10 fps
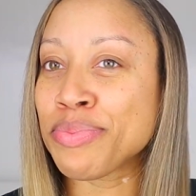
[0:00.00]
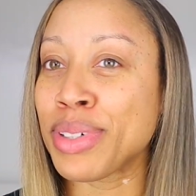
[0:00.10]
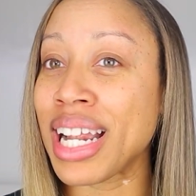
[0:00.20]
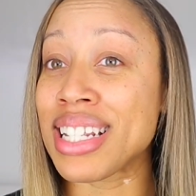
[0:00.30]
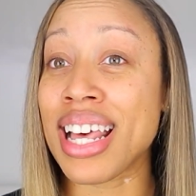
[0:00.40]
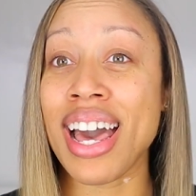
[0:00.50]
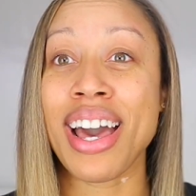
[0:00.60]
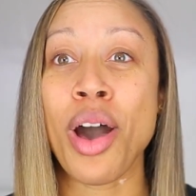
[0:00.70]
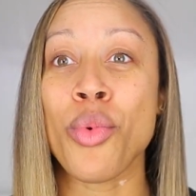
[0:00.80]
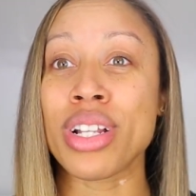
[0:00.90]
But
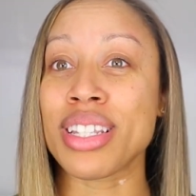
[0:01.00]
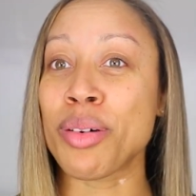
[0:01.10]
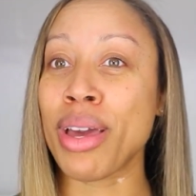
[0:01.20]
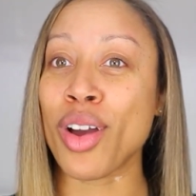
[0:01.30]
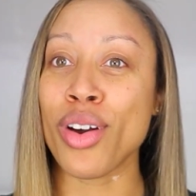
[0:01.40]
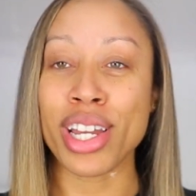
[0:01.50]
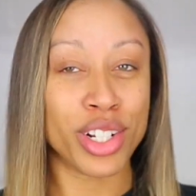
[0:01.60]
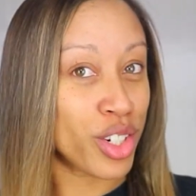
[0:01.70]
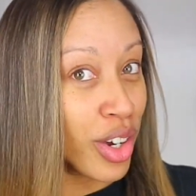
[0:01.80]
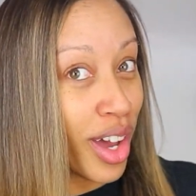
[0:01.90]
I wanted to come back on here
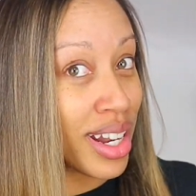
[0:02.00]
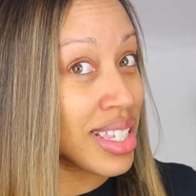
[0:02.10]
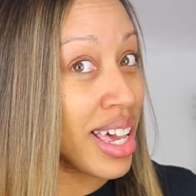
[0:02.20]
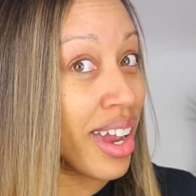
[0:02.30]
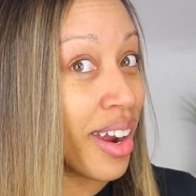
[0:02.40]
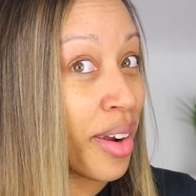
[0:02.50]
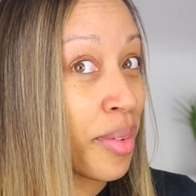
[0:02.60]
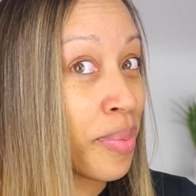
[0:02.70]
and show y'all this hair